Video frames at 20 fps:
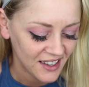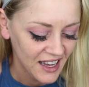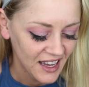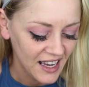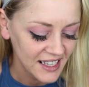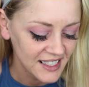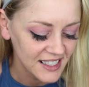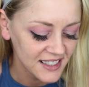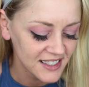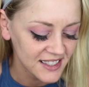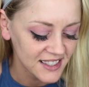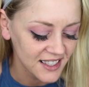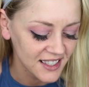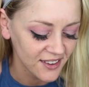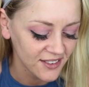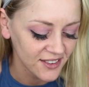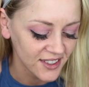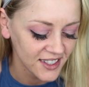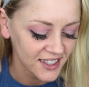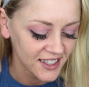I did
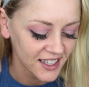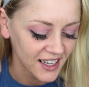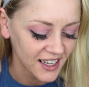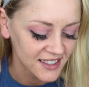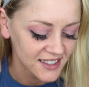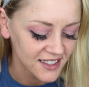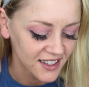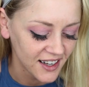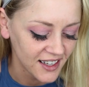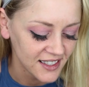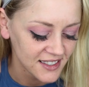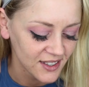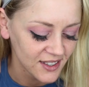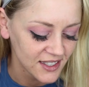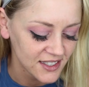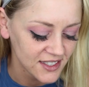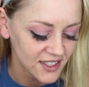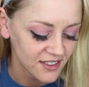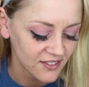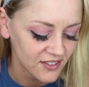so good yesterday, so I
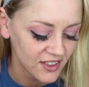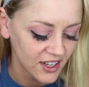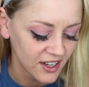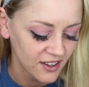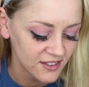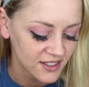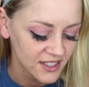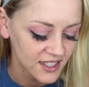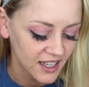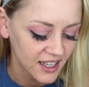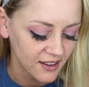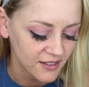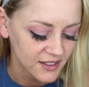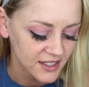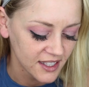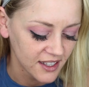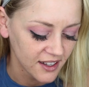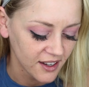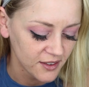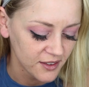should have known today was
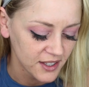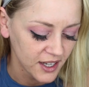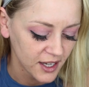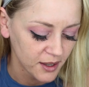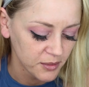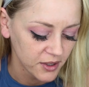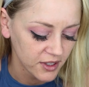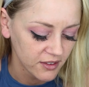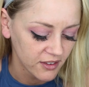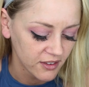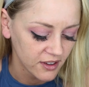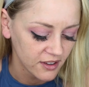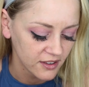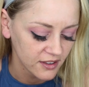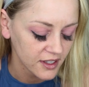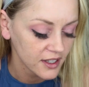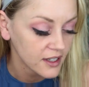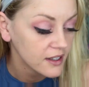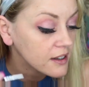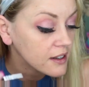going to go terribly
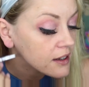wrong.